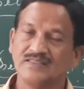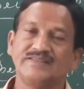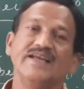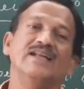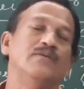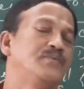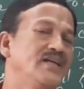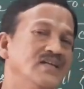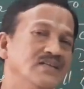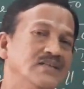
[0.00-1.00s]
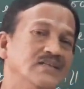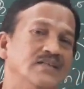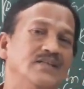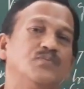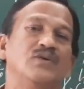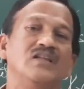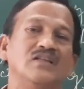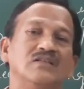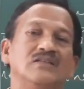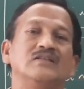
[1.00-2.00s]
Then after, he
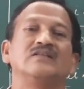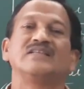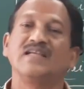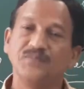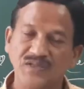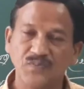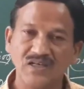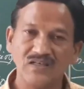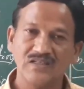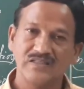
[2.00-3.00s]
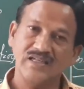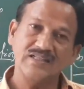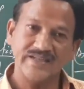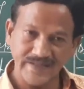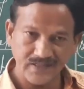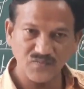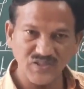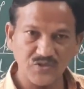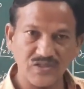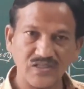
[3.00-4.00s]
will keep the bill till the date of
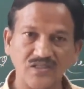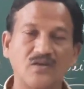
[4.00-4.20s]
maturity,